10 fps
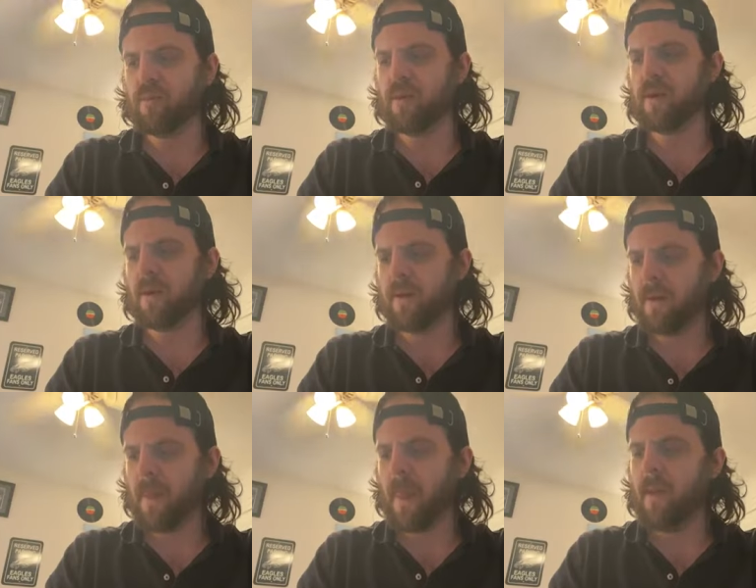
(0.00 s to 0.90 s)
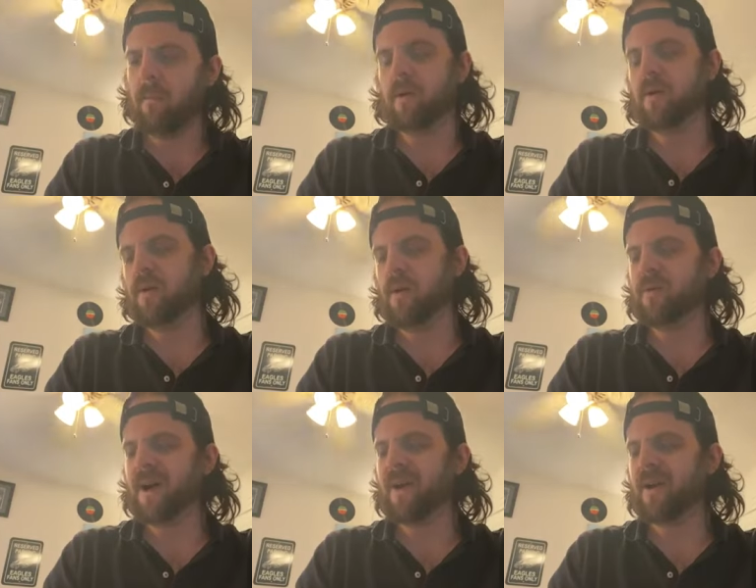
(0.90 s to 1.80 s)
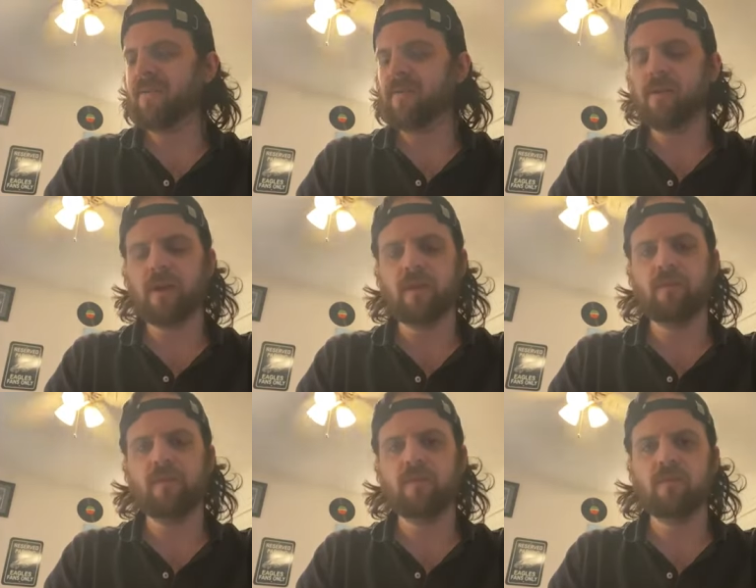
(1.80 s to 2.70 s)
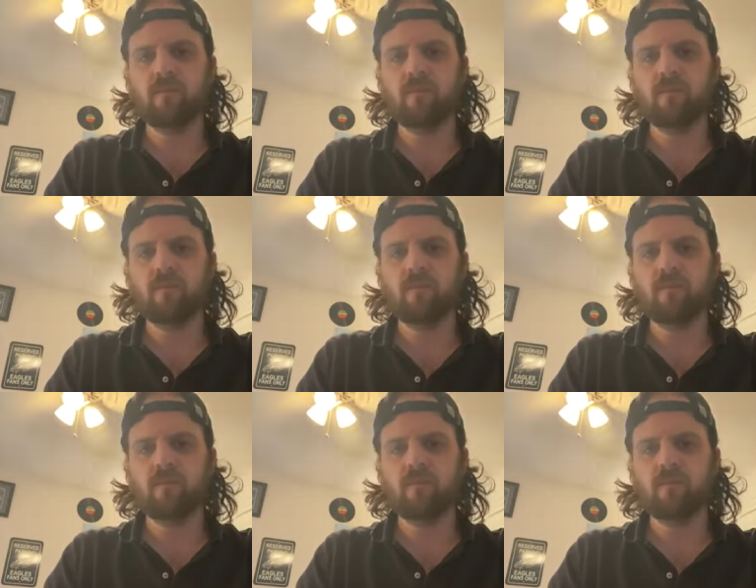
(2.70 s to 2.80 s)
big, but no doubt I feel like I'm,